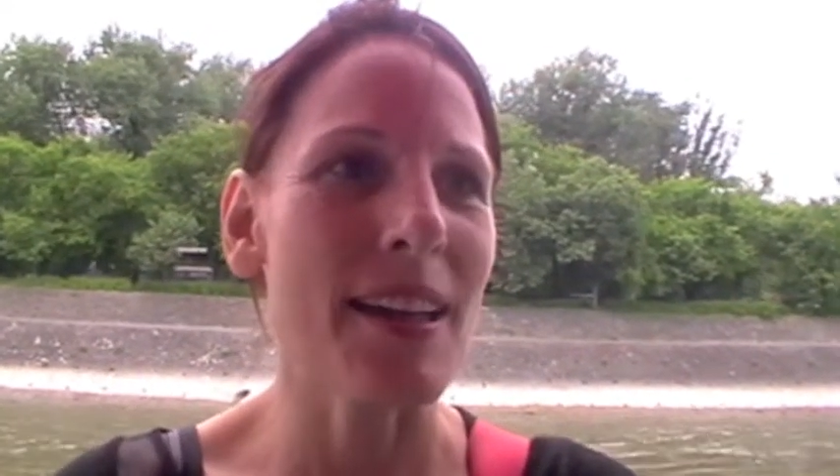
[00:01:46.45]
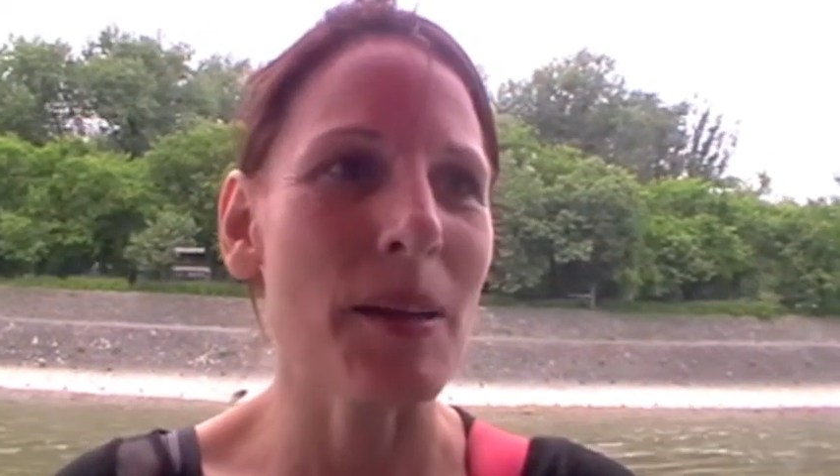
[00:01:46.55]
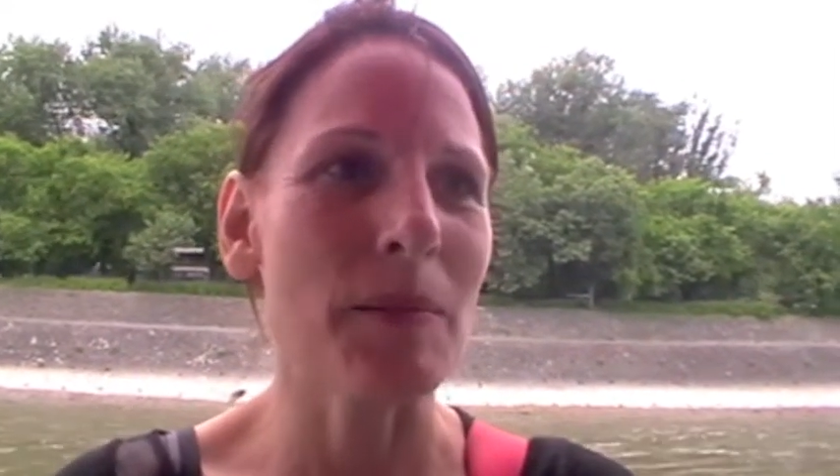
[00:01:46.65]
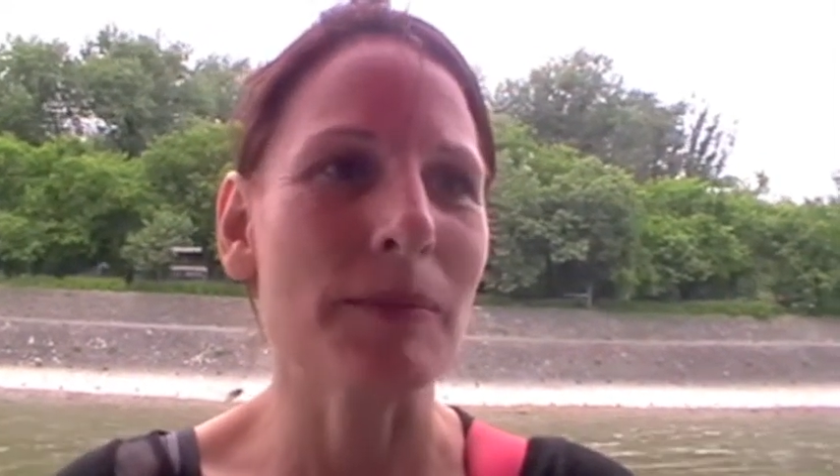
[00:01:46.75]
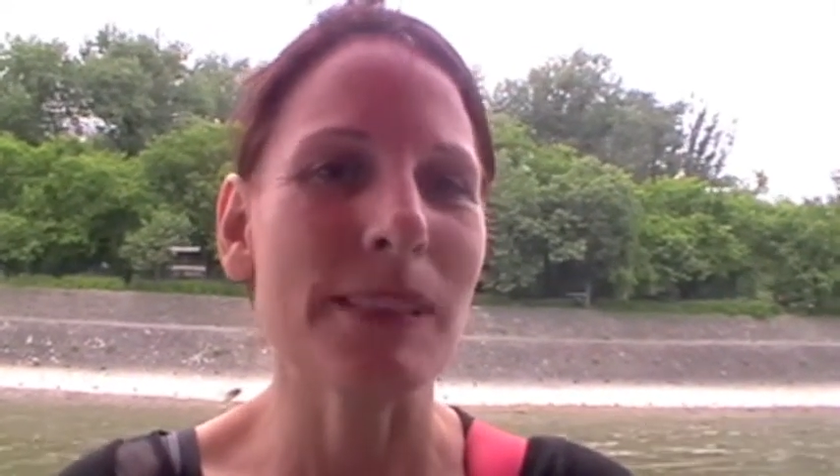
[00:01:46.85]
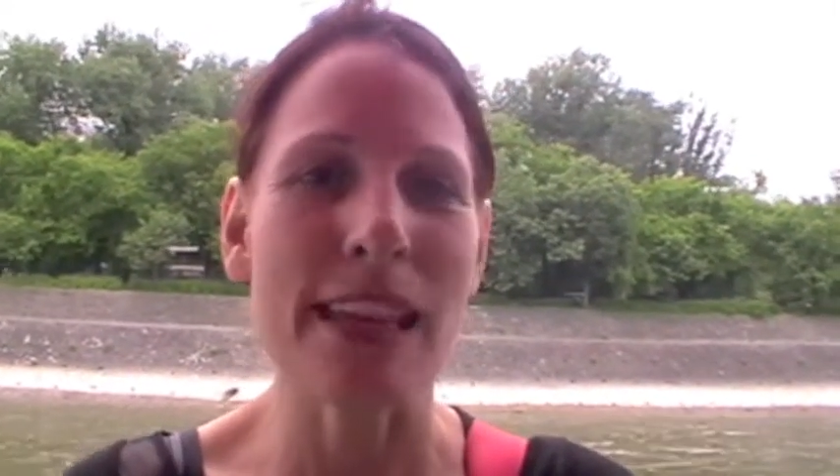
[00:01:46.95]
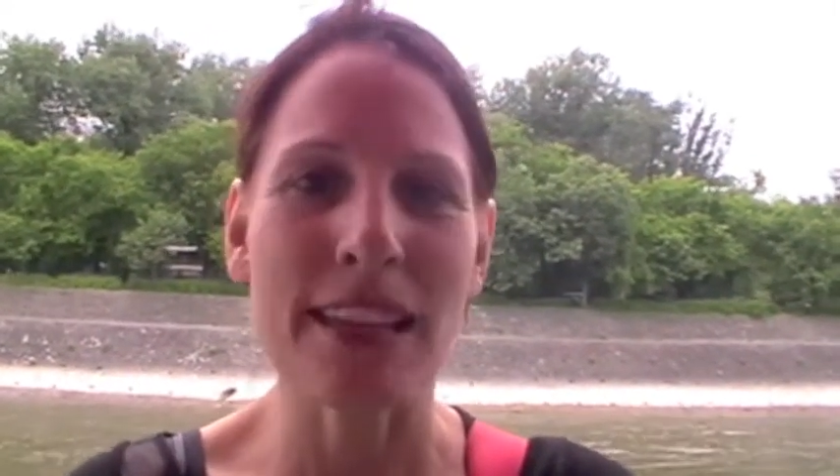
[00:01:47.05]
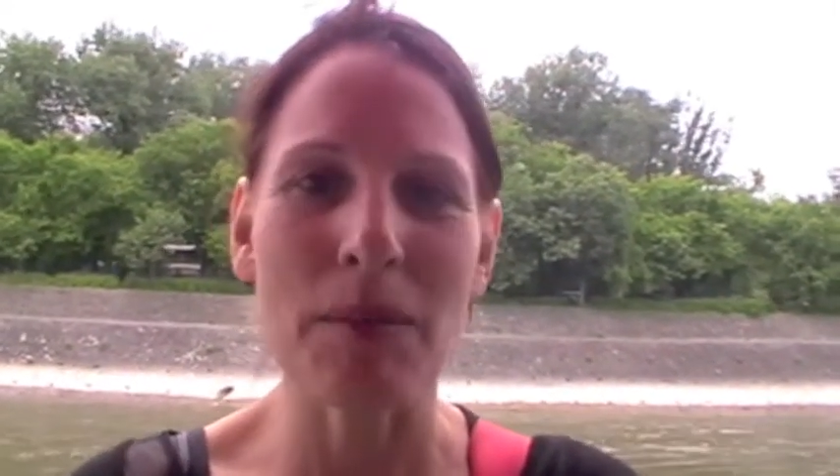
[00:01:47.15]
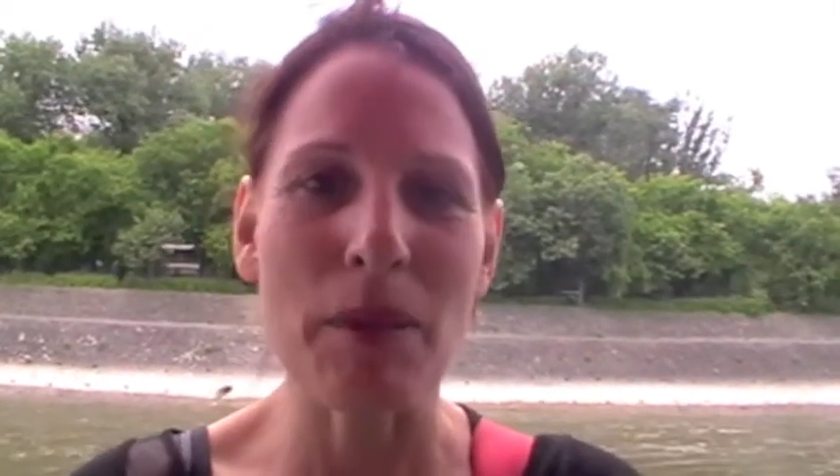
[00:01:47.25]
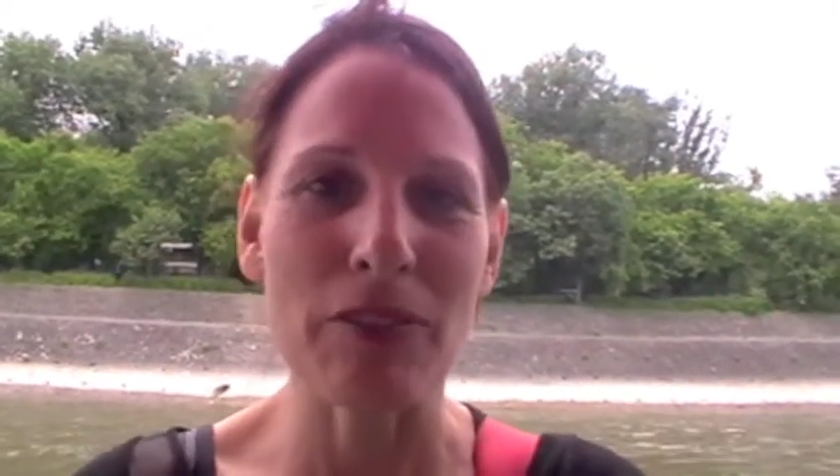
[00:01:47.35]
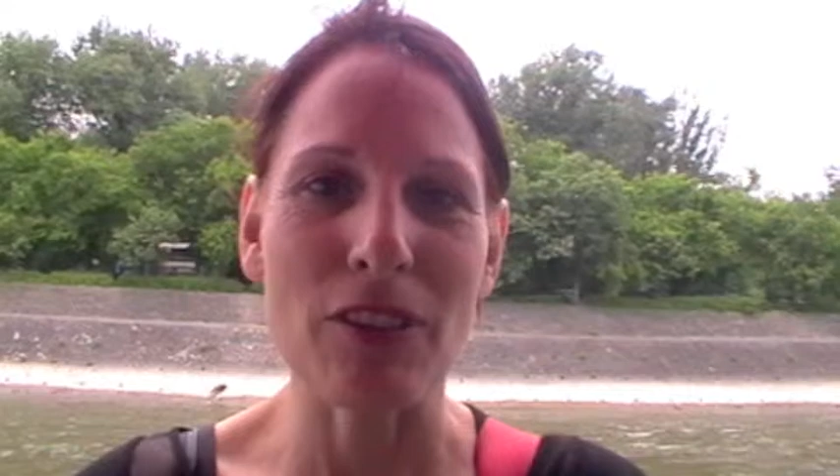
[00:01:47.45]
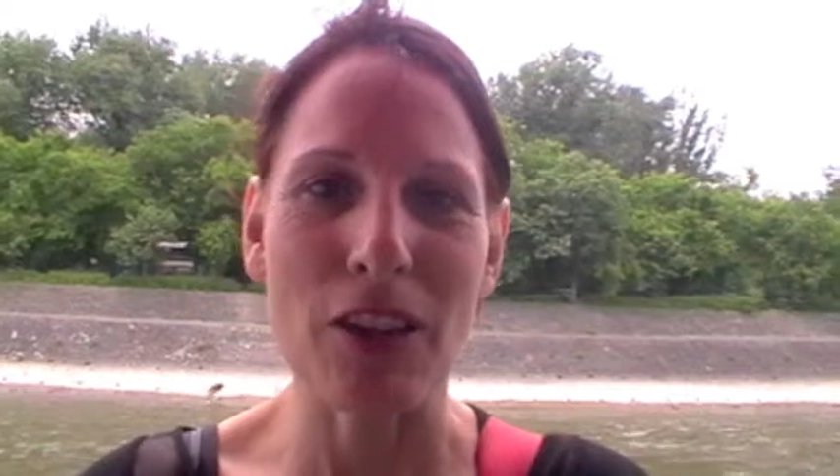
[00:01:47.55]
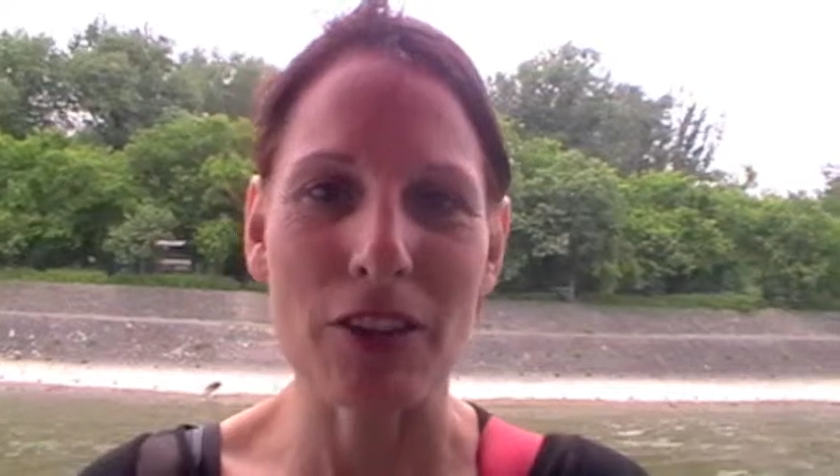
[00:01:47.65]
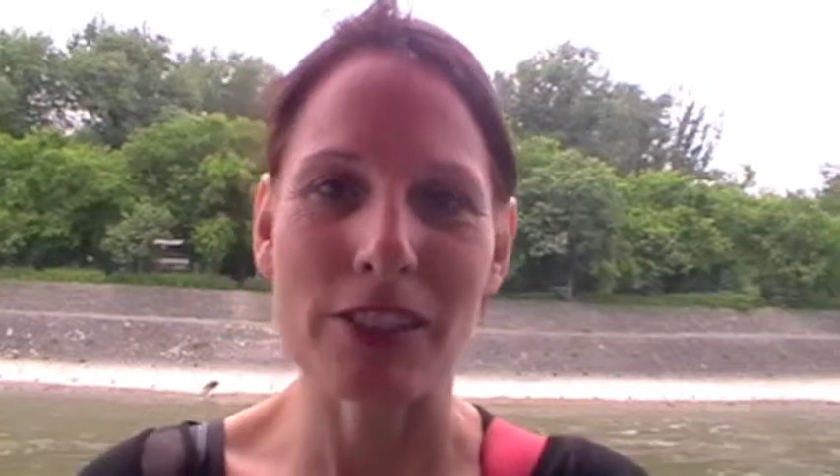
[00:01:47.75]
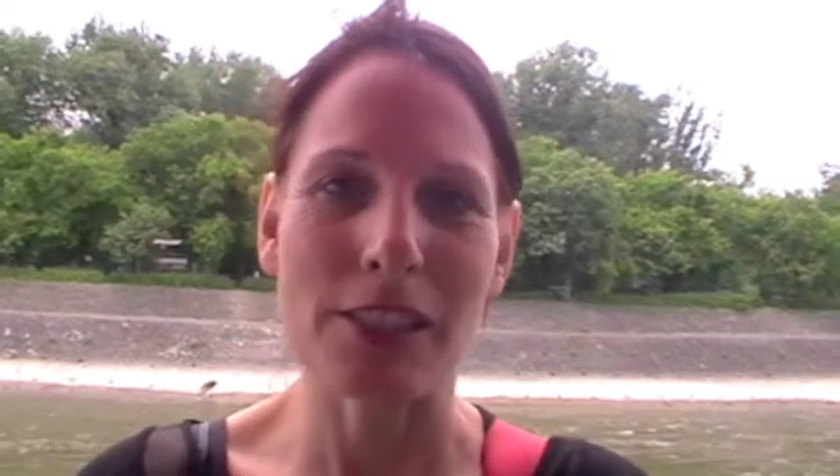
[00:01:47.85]
am taking my
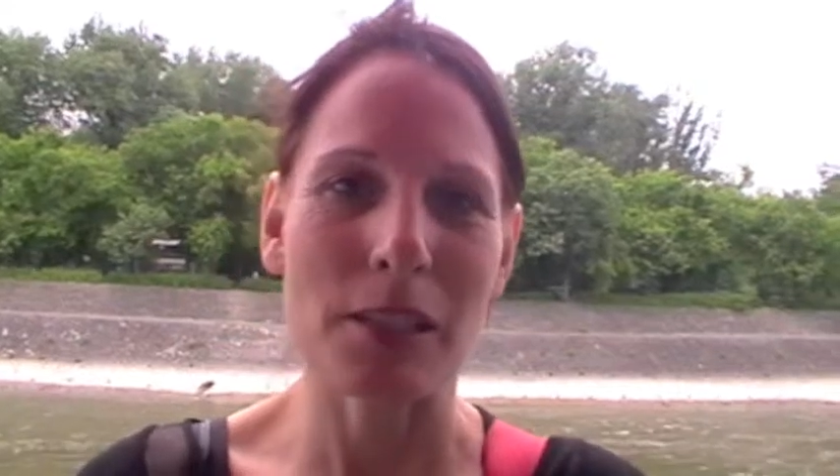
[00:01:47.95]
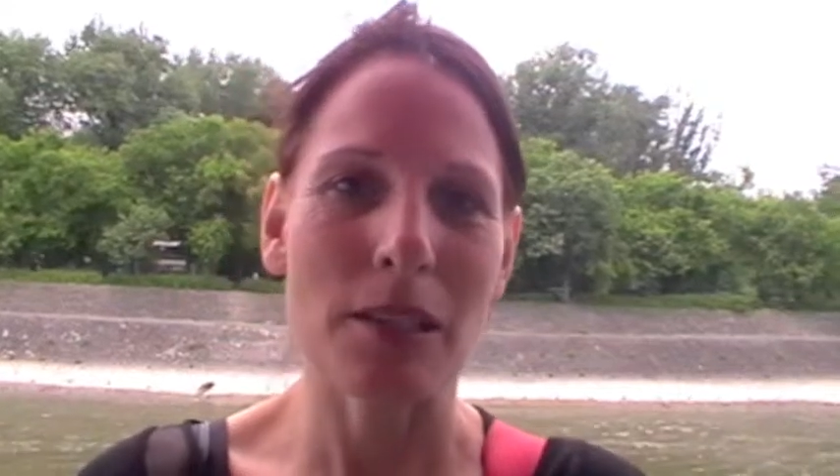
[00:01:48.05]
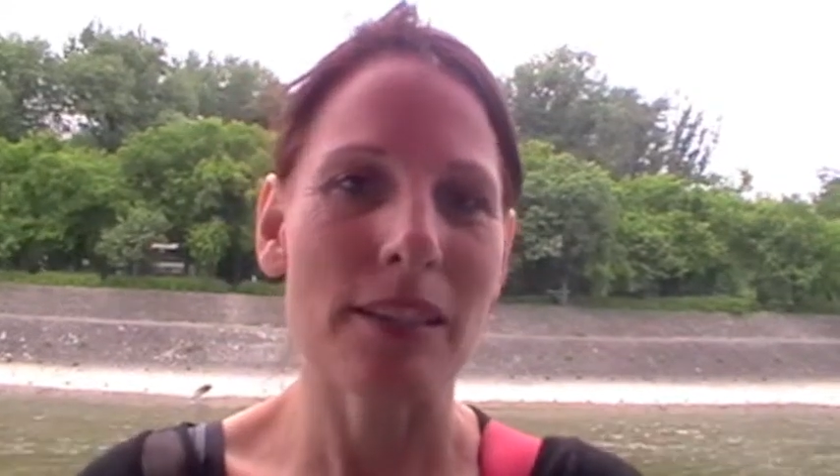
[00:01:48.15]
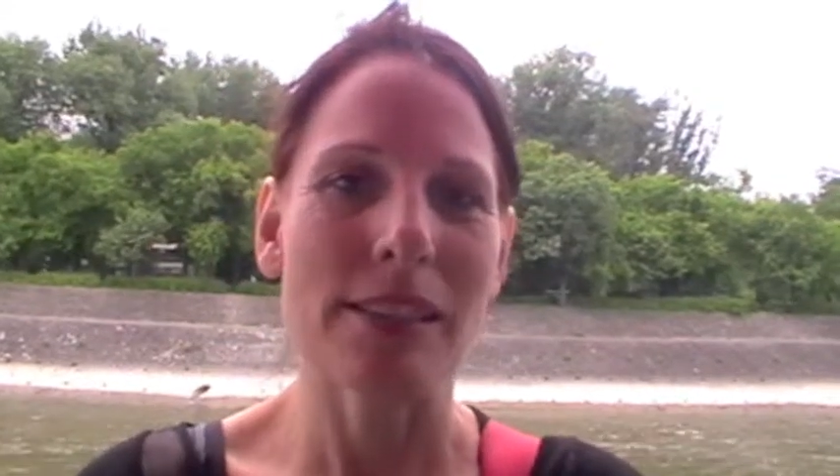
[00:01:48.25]
father's